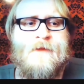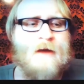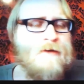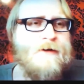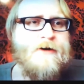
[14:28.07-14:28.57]

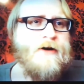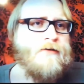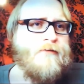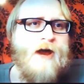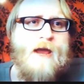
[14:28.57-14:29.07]
Another
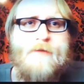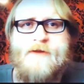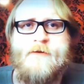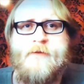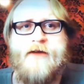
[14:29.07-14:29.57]
girl
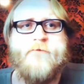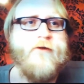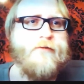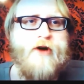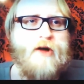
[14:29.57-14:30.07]
raped by
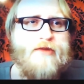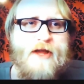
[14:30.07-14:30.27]
football